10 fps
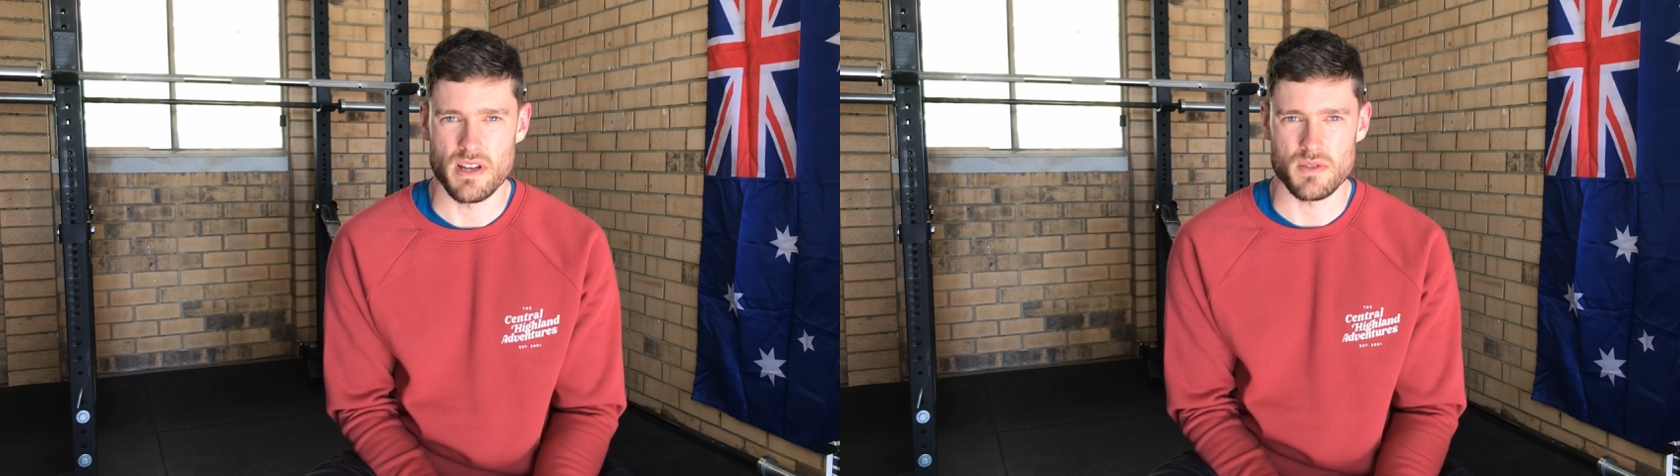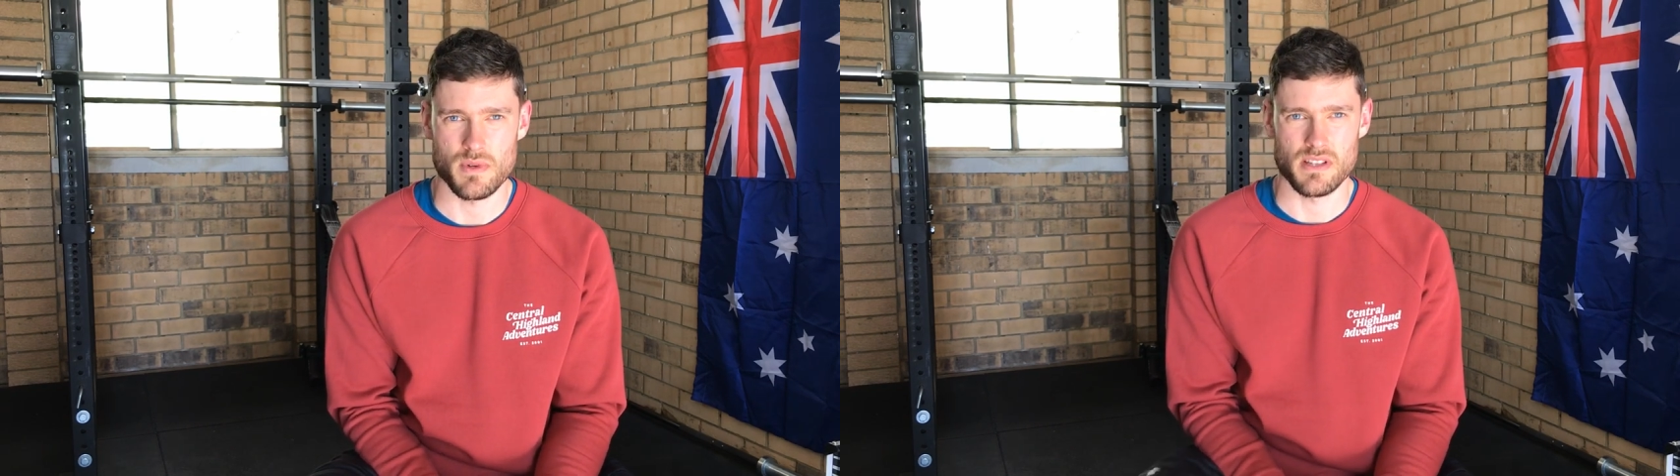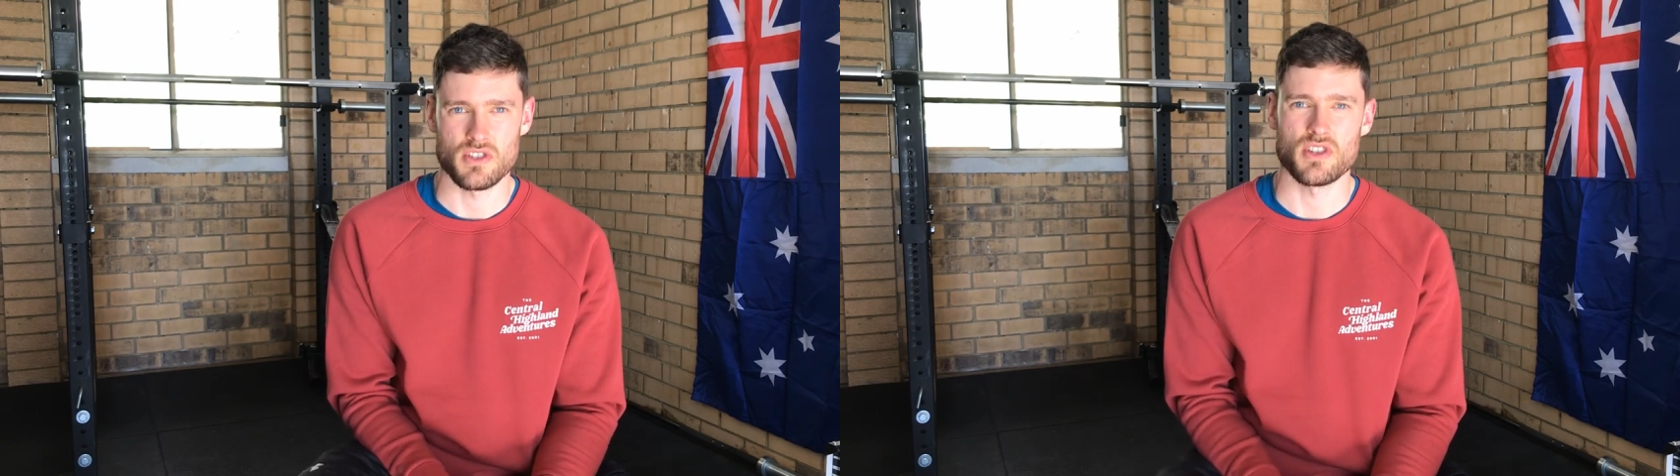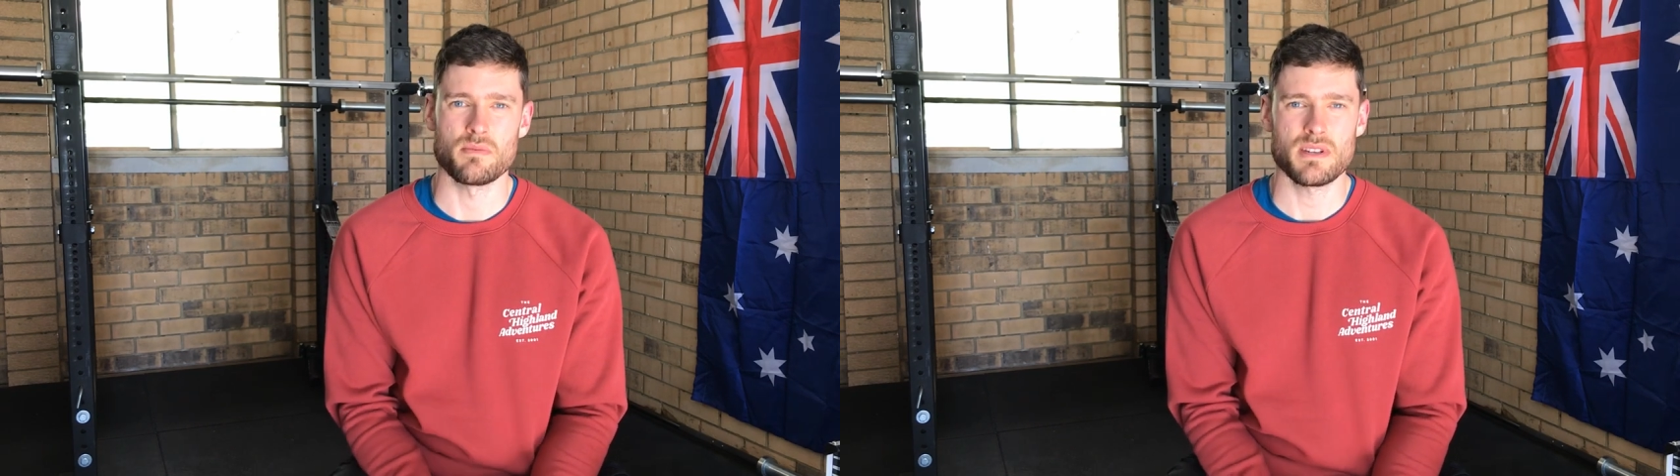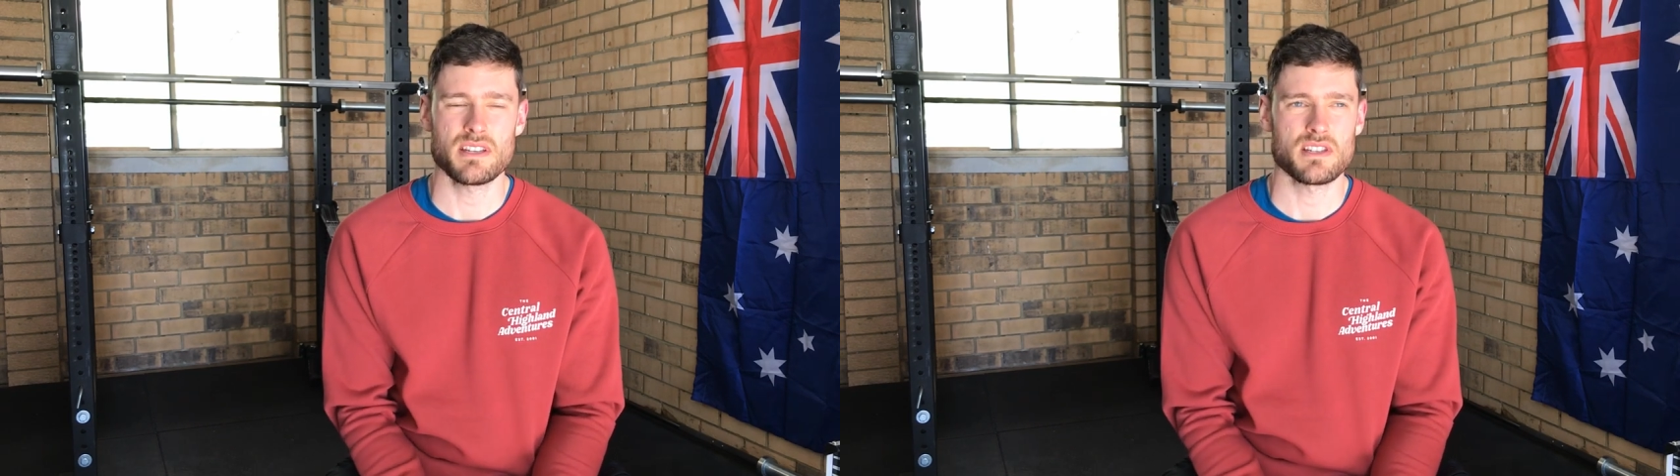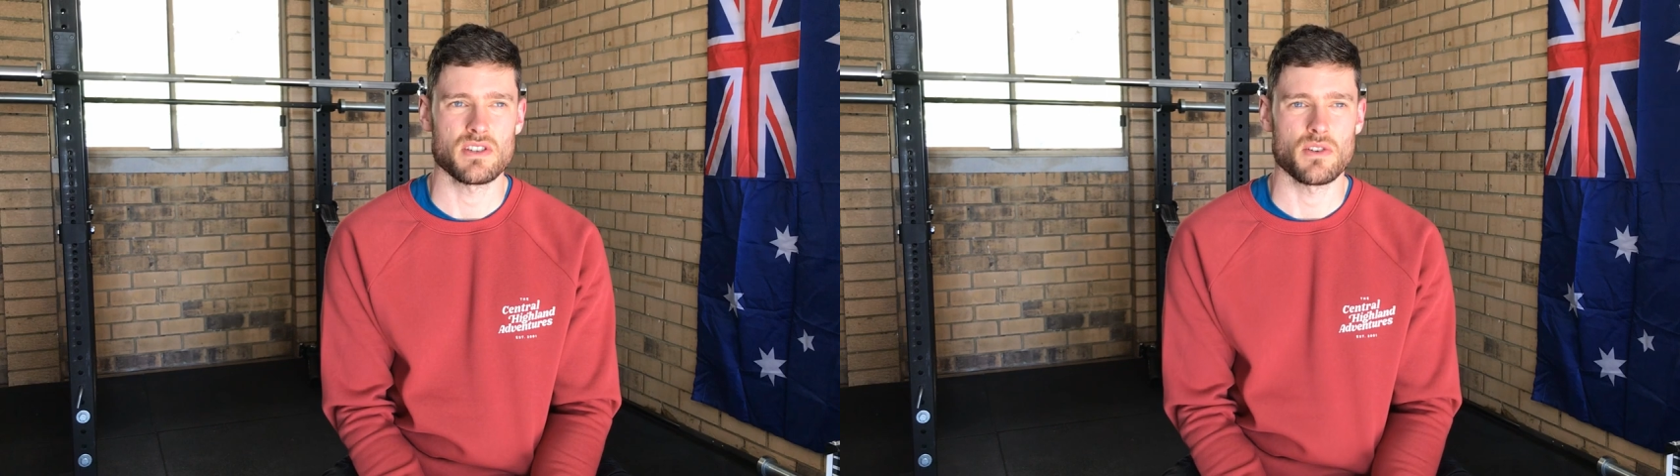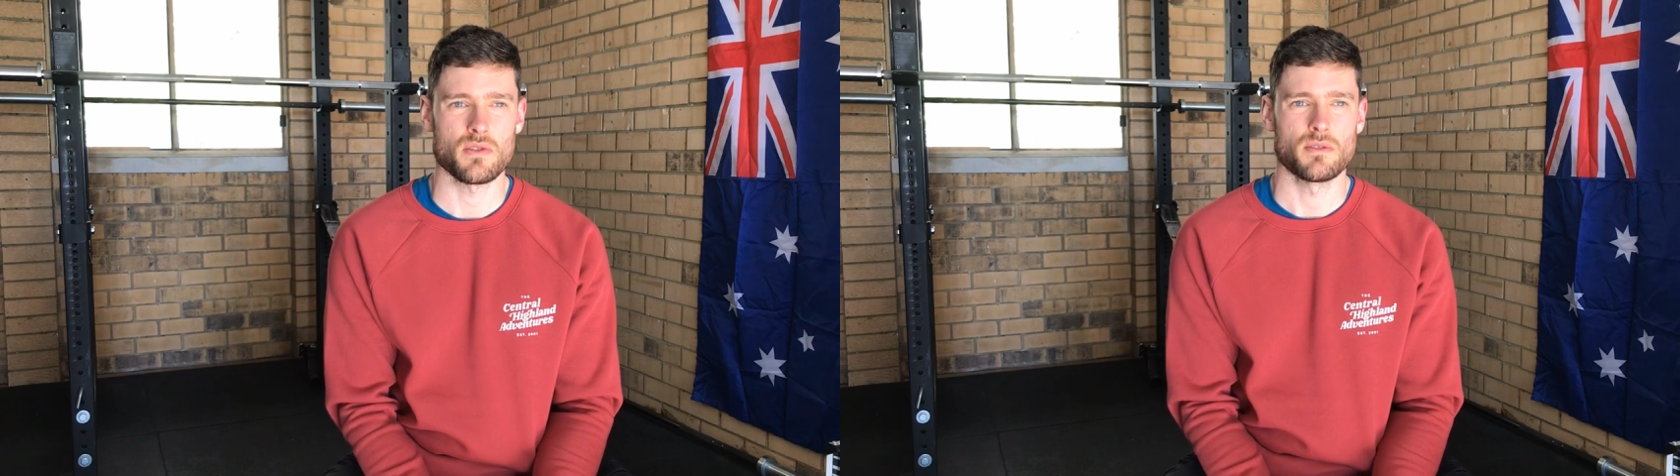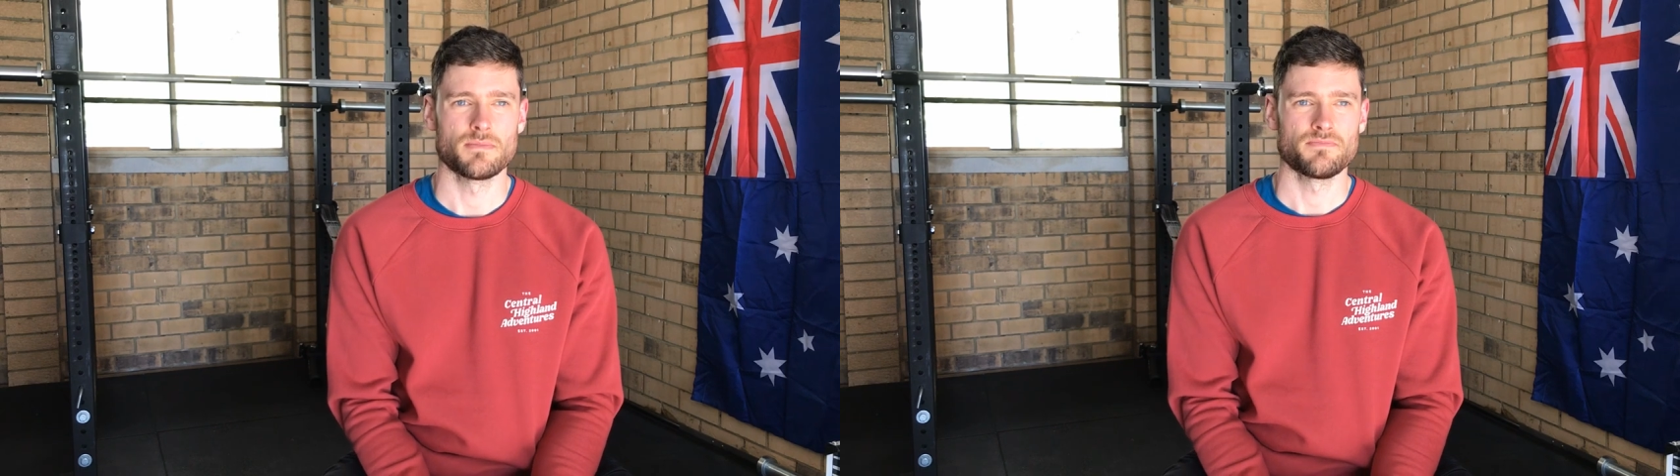as well as shipping. So